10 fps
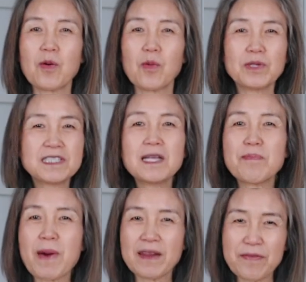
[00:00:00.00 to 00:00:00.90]
What's the
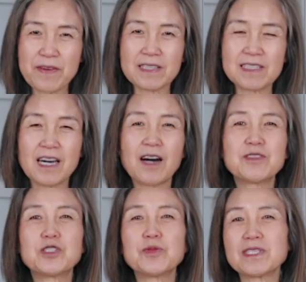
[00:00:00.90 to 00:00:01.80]
benefit
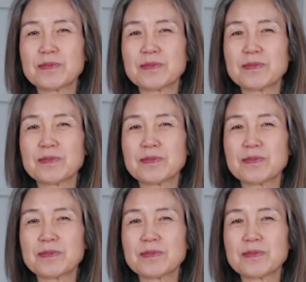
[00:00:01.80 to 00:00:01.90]
of doing